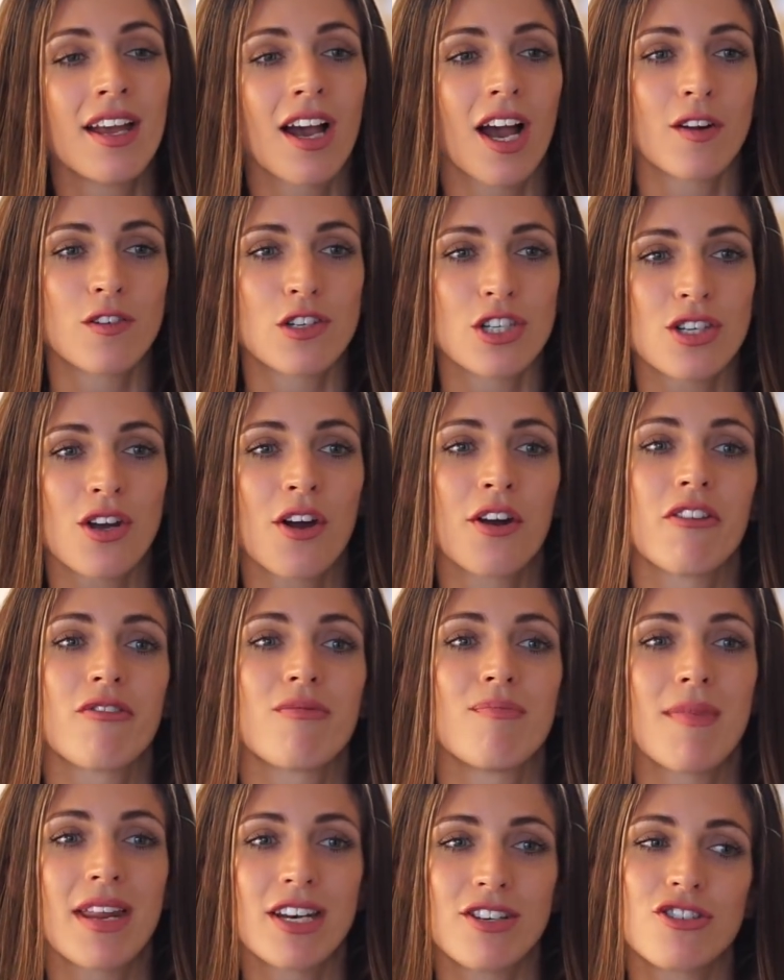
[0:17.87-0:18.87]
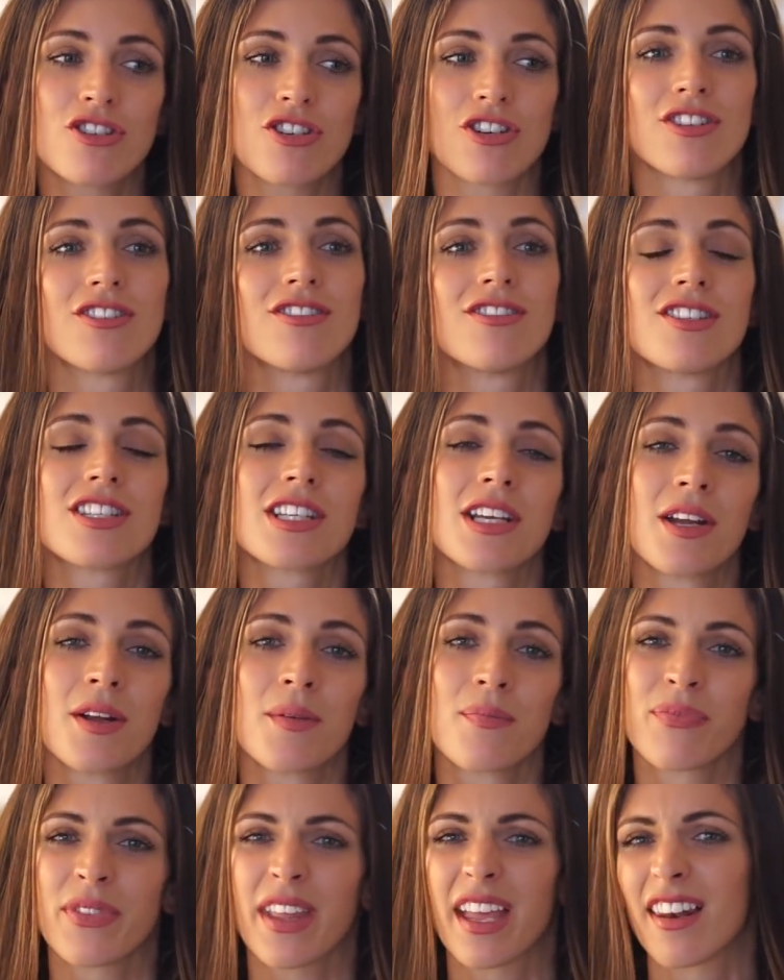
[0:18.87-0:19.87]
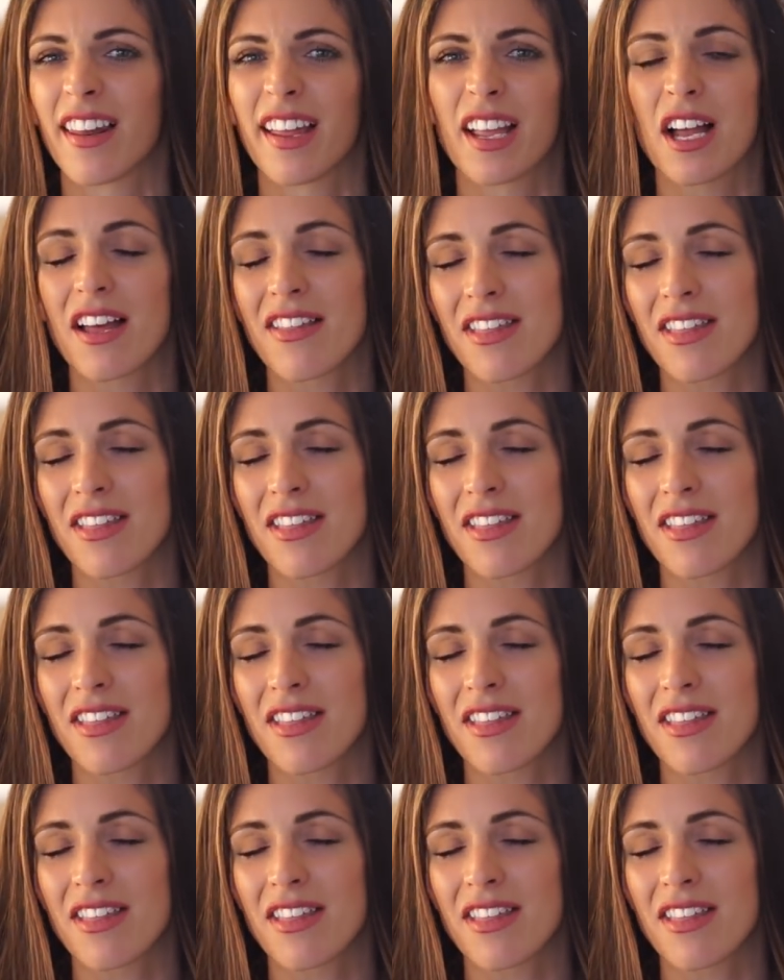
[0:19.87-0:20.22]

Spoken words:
I've just kind of mentioned in like,